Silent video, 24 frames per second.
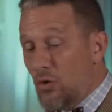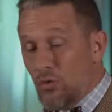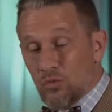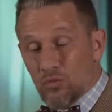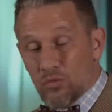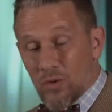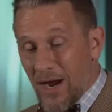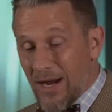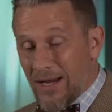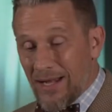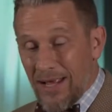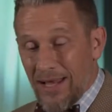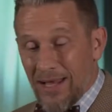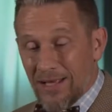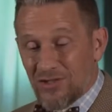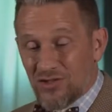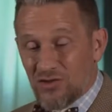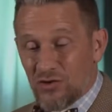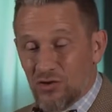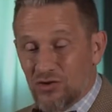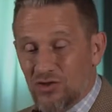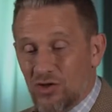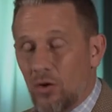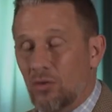right
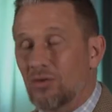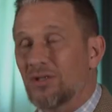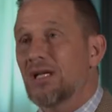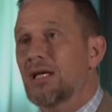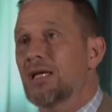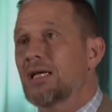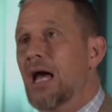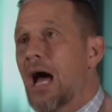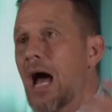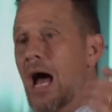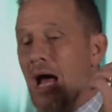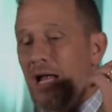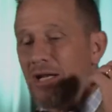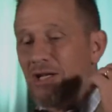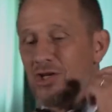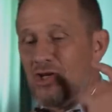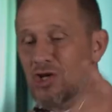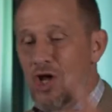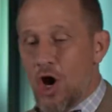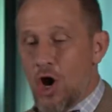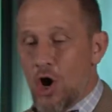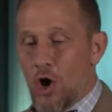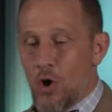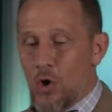answers. Only God
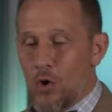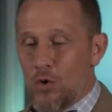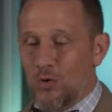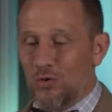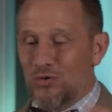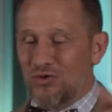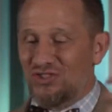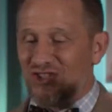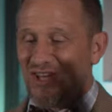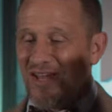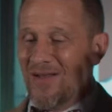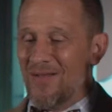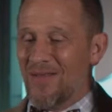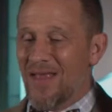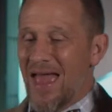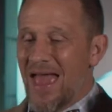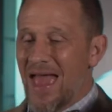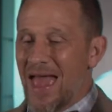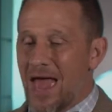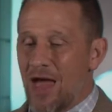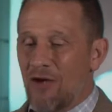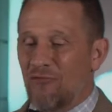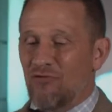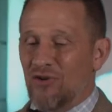knows
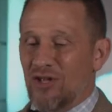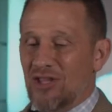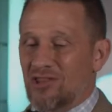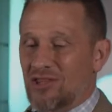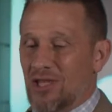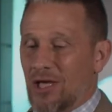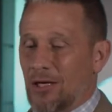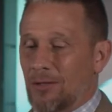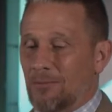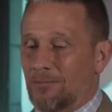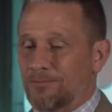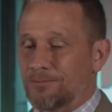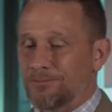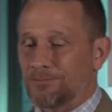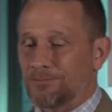everything.